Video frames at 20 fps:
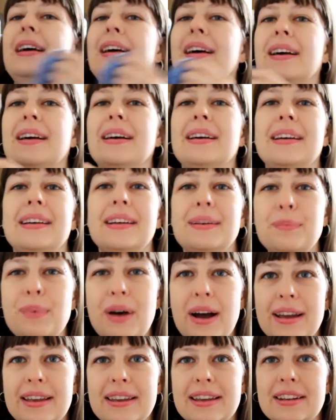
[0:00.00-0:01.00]

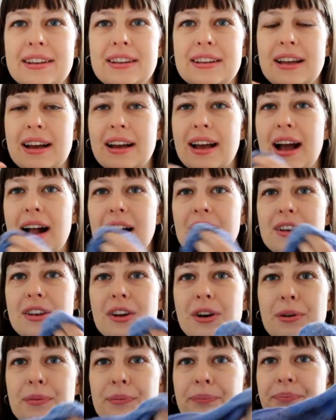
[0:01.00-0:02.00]
by Janina
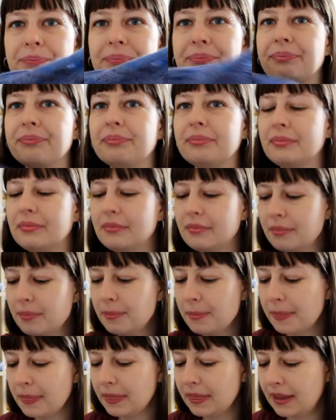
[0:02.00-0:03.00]
Kallio.
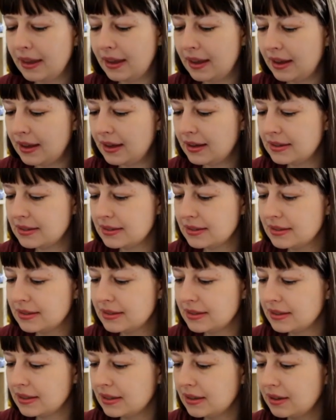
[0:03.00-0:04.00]
And
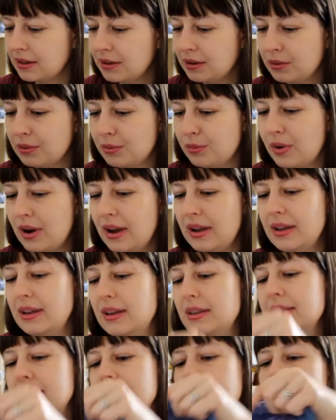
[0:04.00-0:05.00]
why
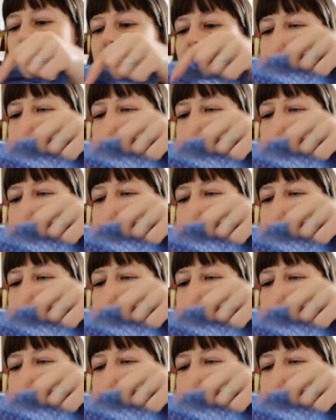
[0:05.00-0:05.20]
is it